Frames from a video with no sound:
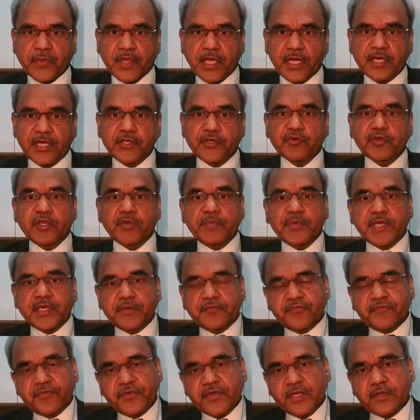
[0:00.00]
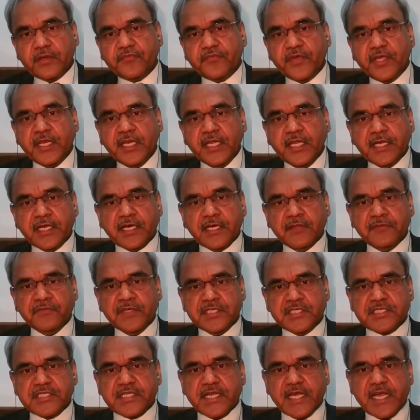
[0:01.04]
and you will be feeling
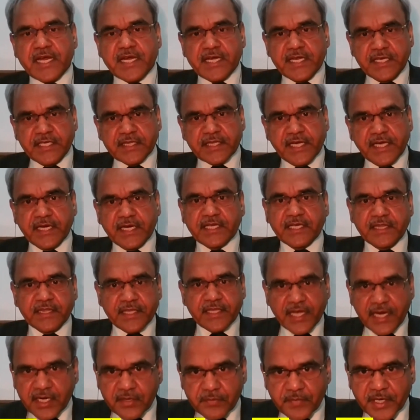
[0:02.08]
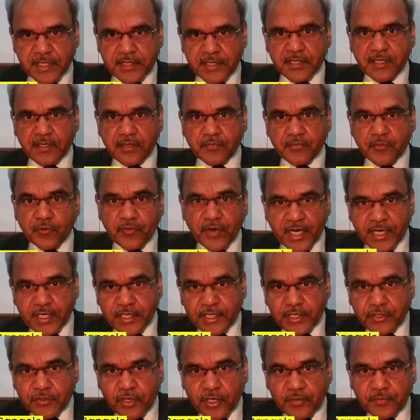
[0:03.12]
convinced writing that in that manner,
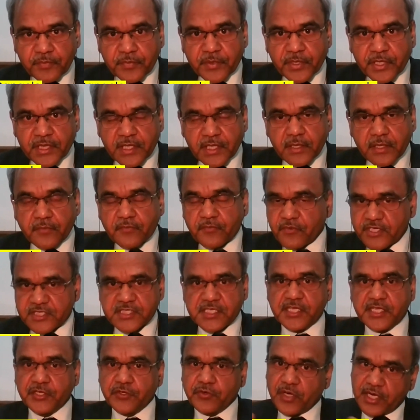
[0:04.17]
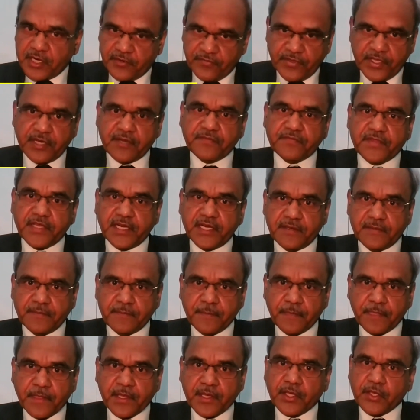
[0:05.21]
provided you have been firstly you are aware of that,
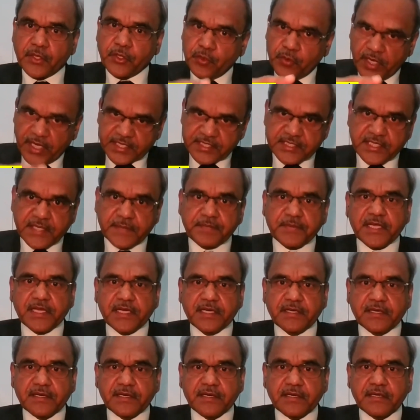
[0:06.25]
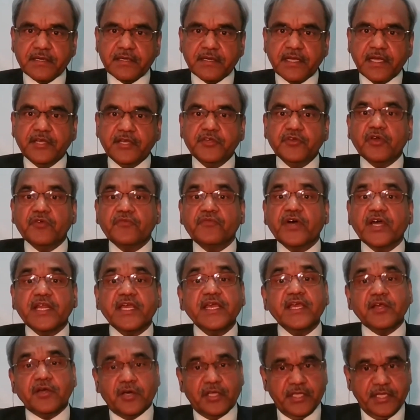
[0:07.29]
you accept that, and you are
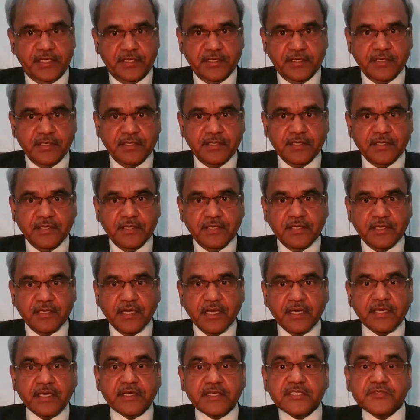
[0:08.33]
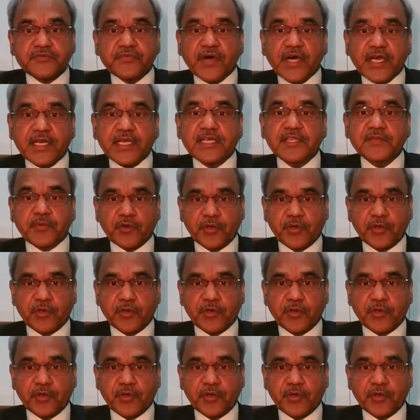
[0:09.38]
working on it, and it is work in